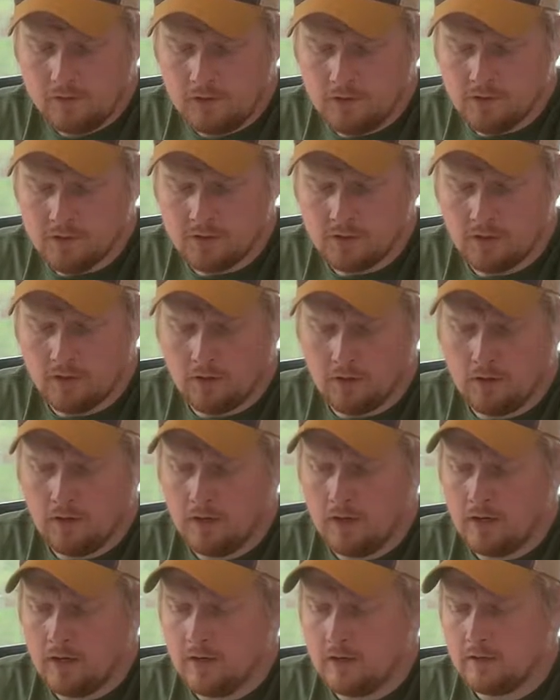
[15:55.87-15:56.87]
So,
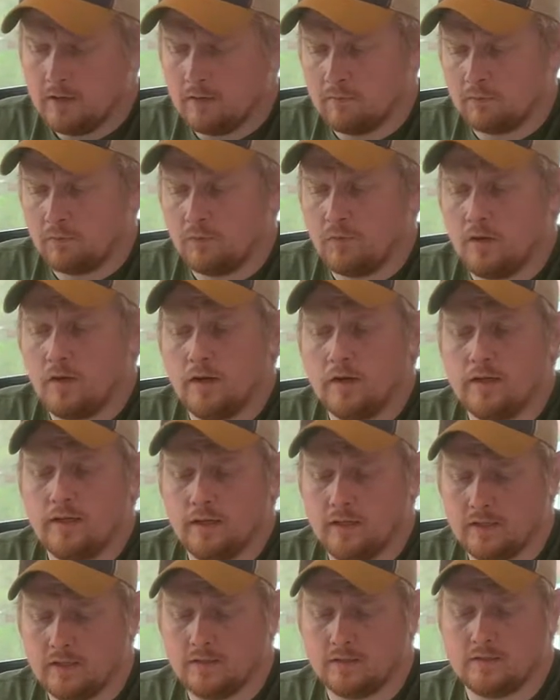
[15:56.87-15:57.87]
number 1
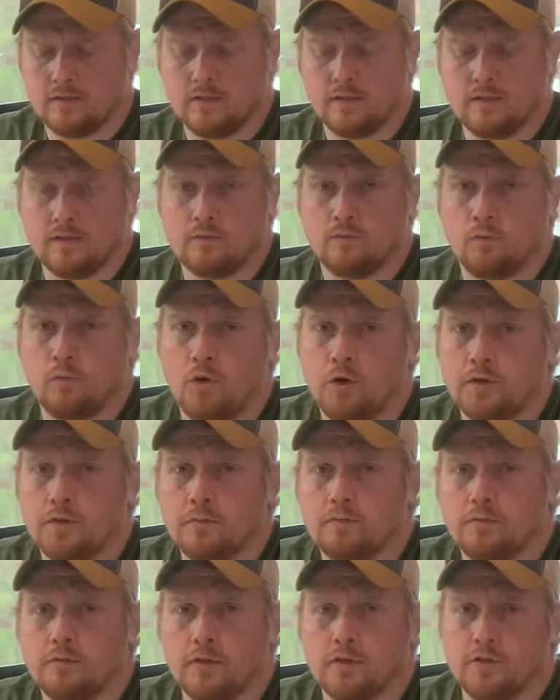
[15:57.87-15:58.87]
is this water
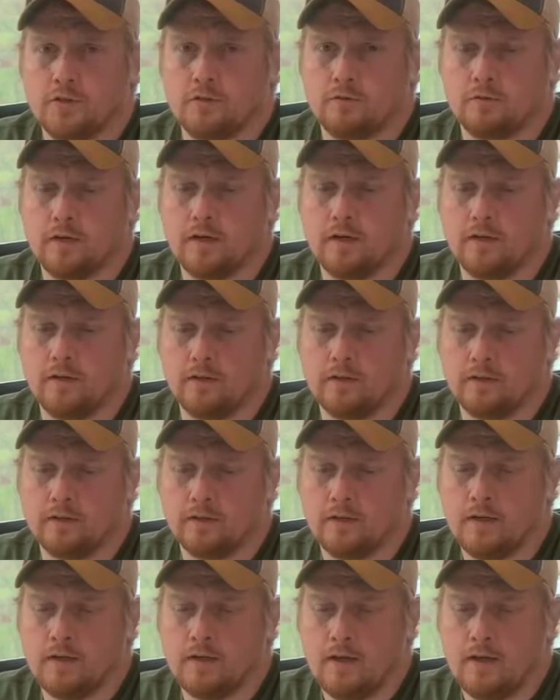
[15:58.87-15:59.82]
pressure regulator.